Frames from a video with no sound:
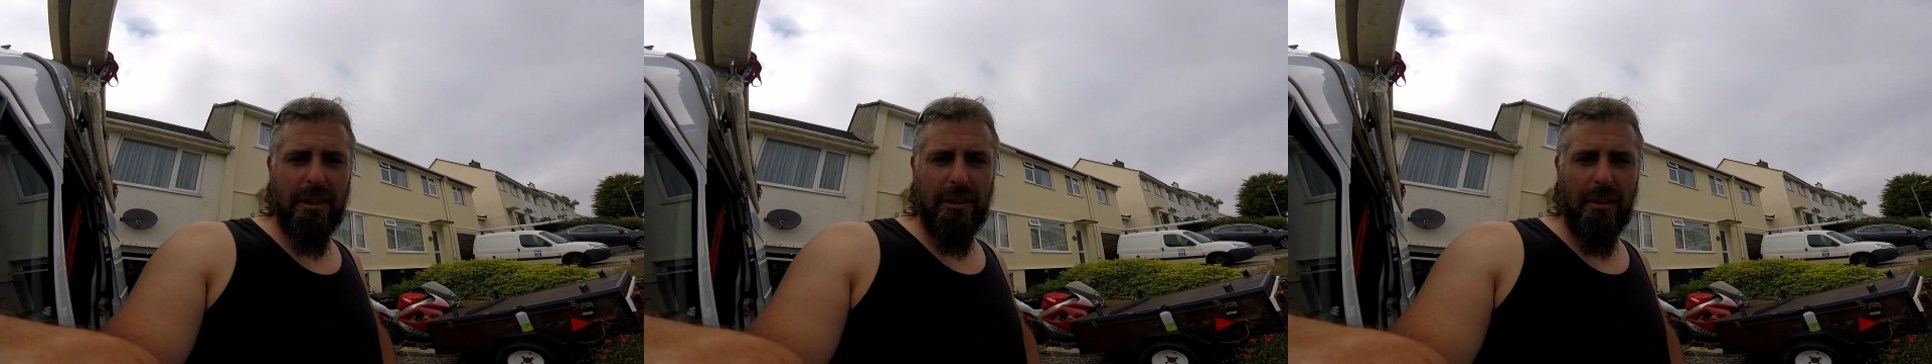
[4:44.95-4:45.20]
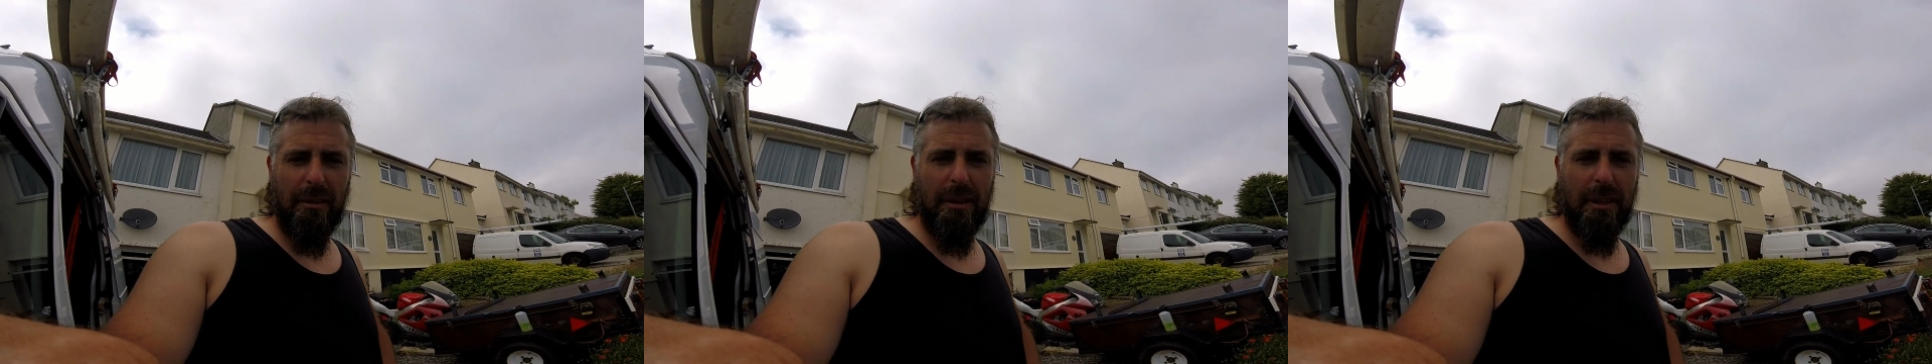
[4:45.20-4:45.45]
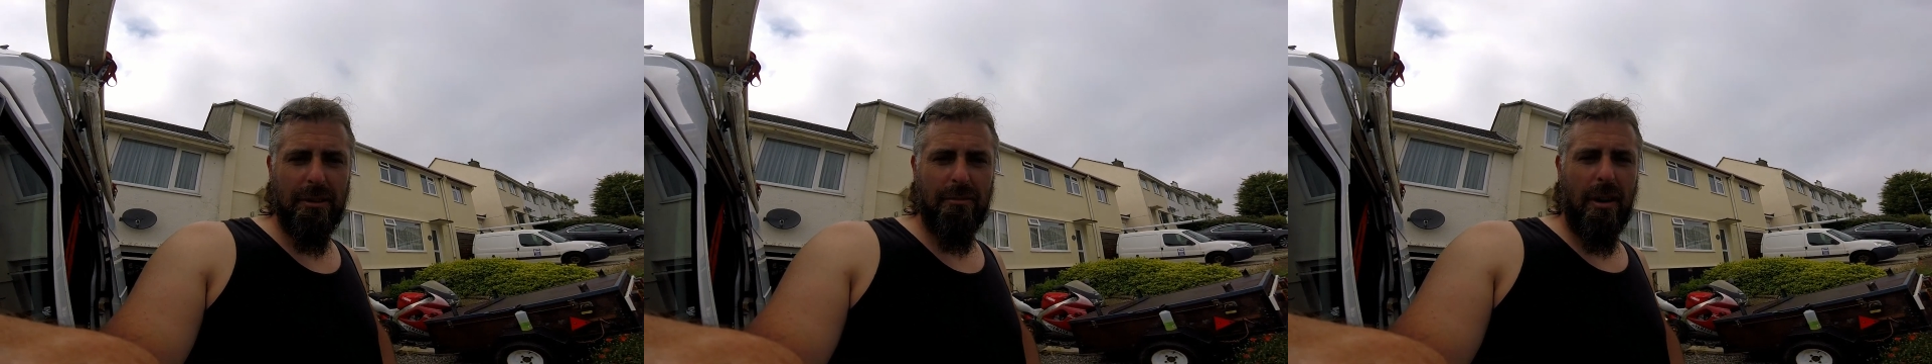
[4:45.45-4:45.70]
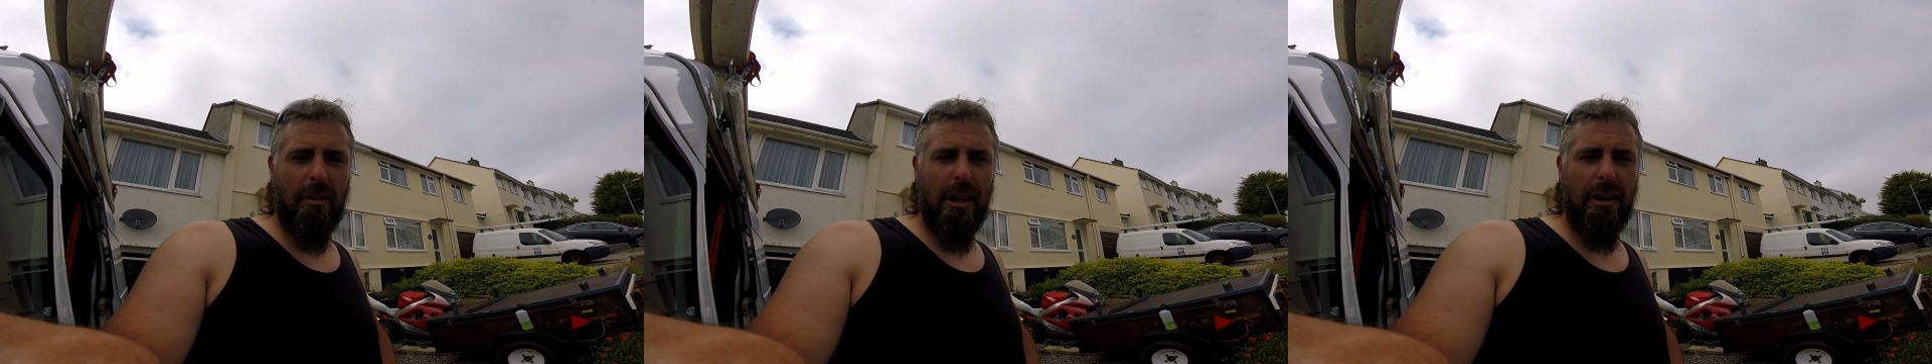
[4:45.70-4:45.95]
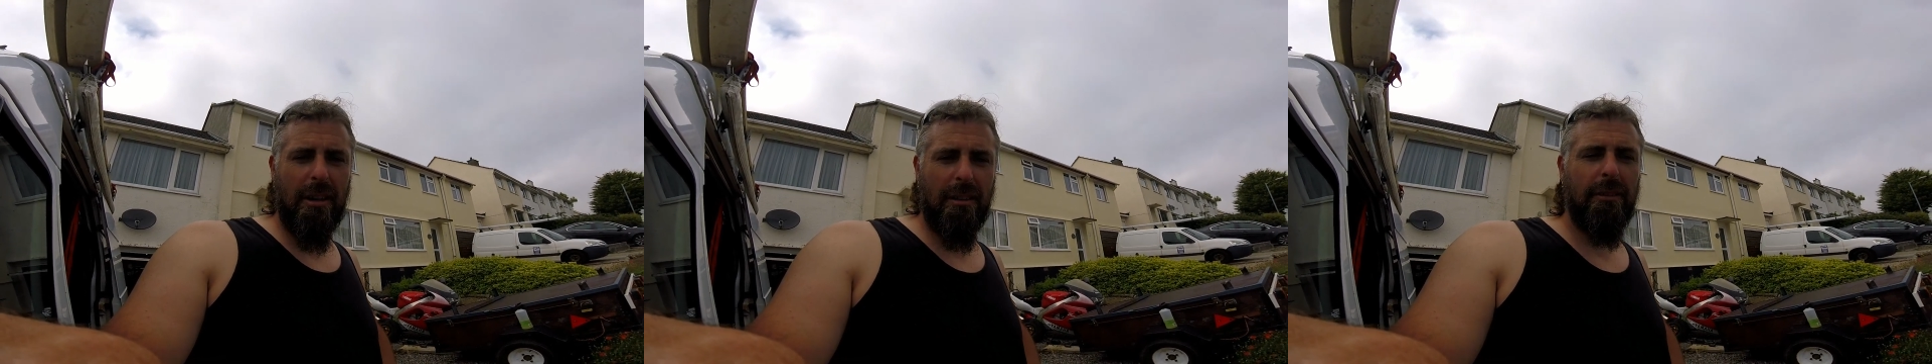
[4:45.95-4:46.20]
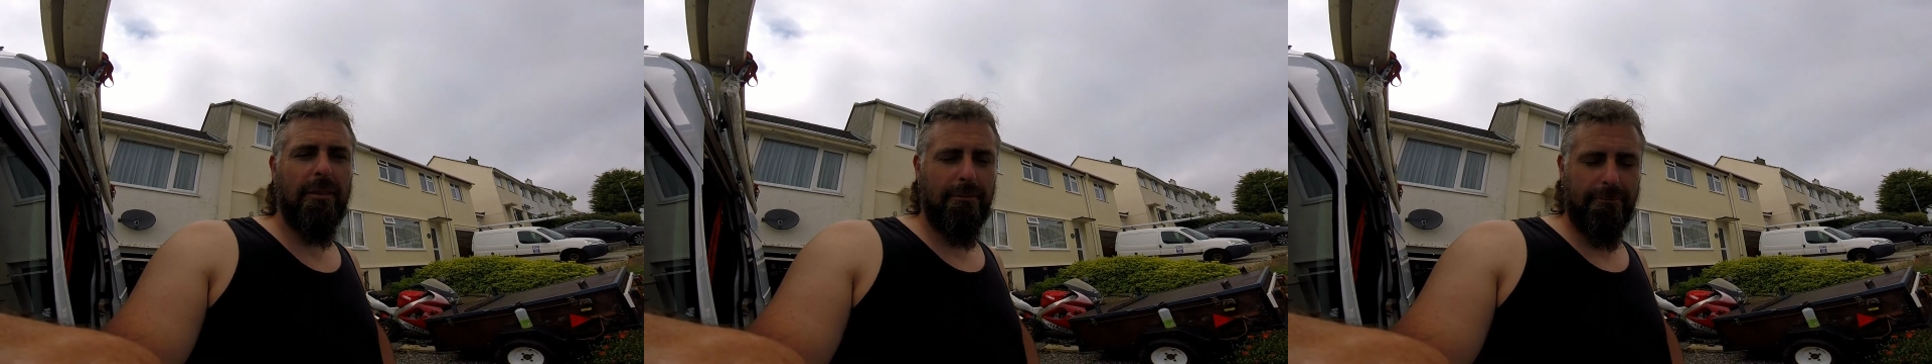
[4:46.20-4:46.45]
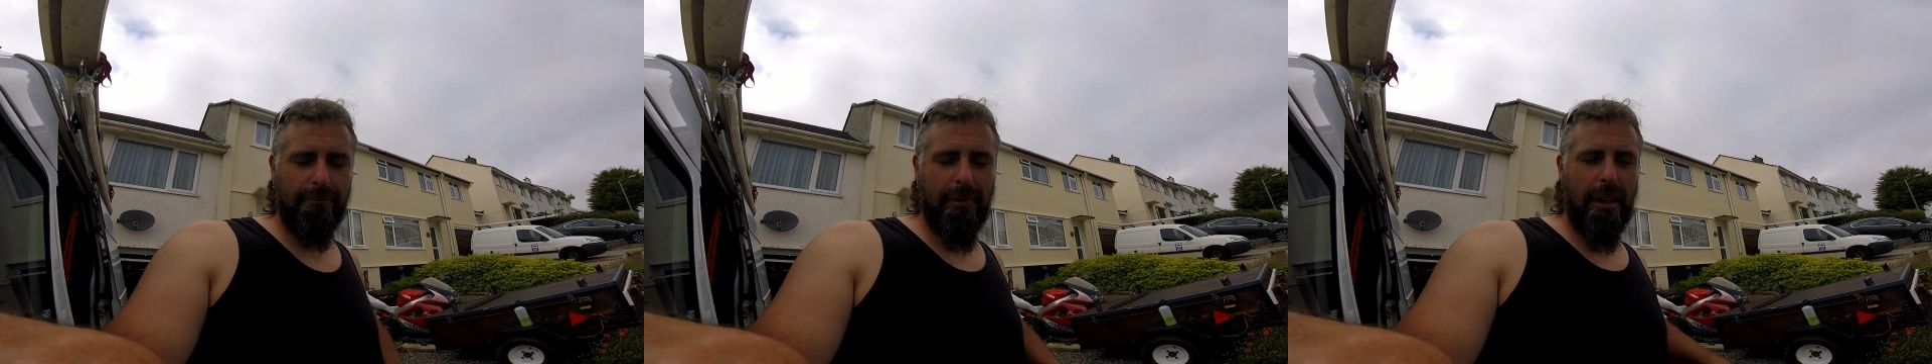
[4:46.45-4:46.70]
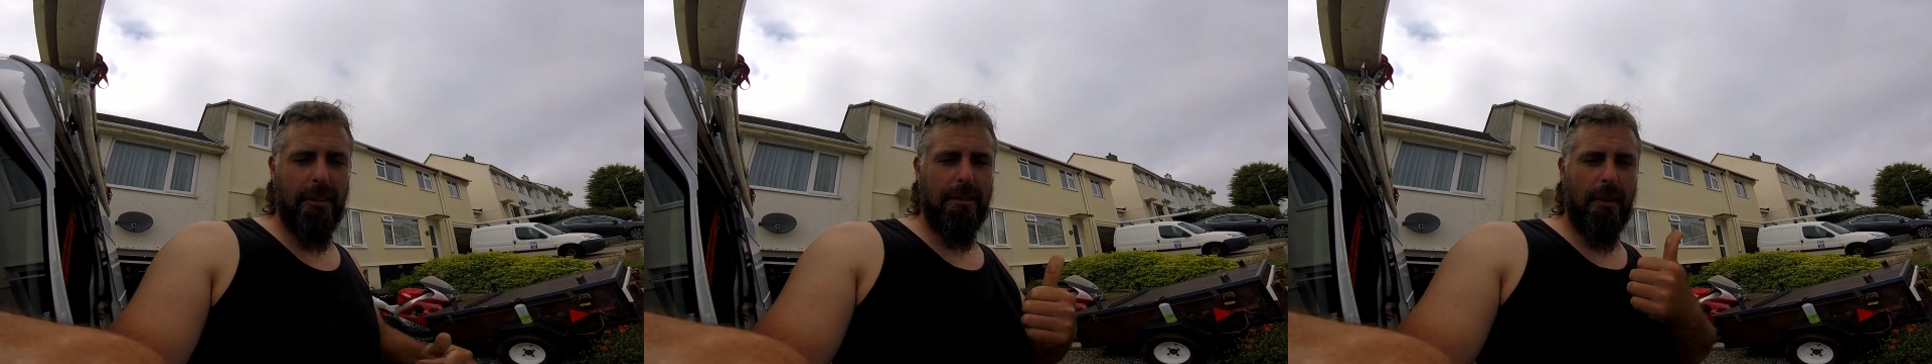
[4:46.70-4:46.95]
got things rolling.
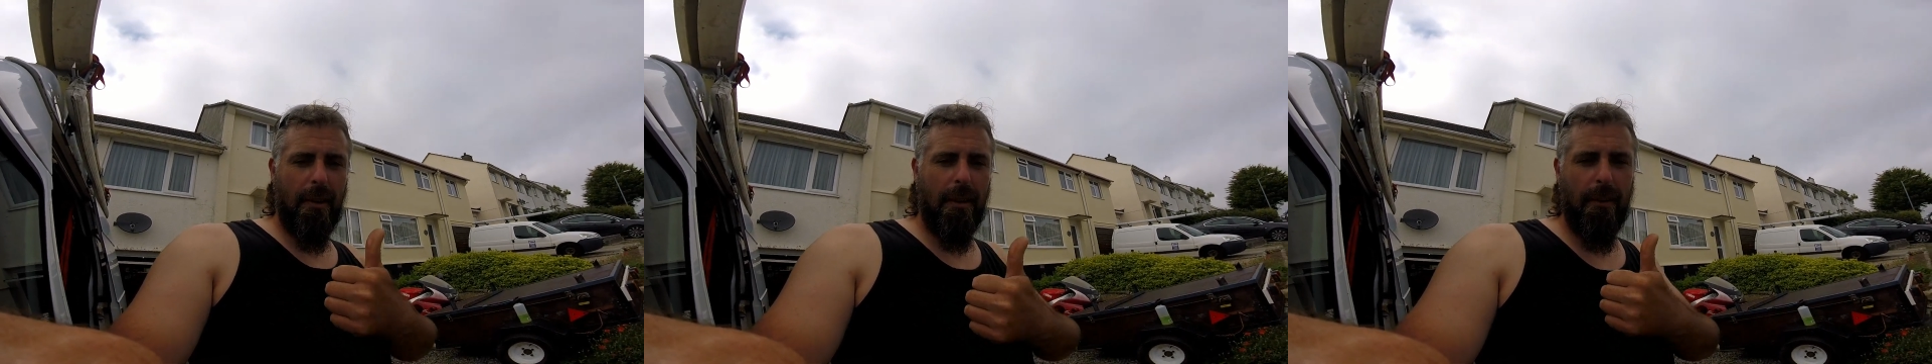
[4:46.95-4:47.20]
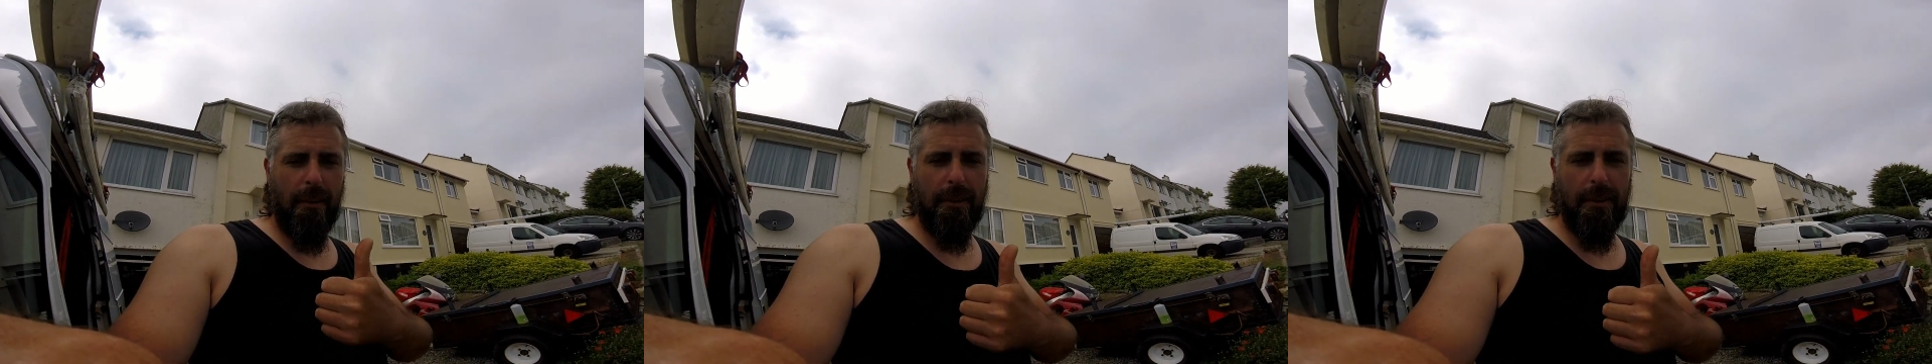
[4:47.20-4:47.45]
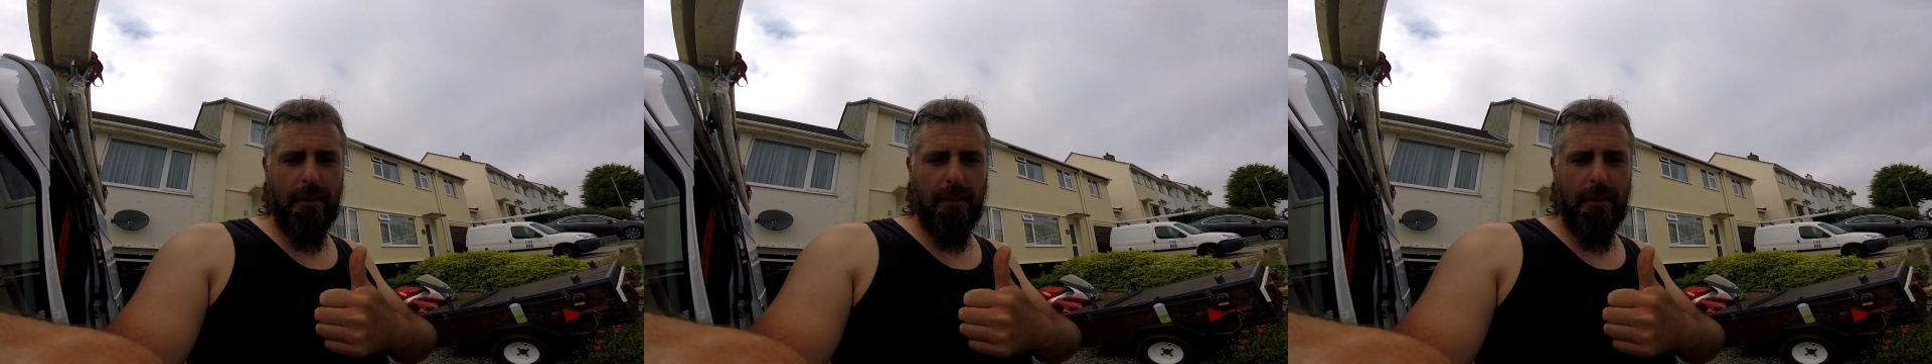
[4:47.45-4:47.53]
Catch you later.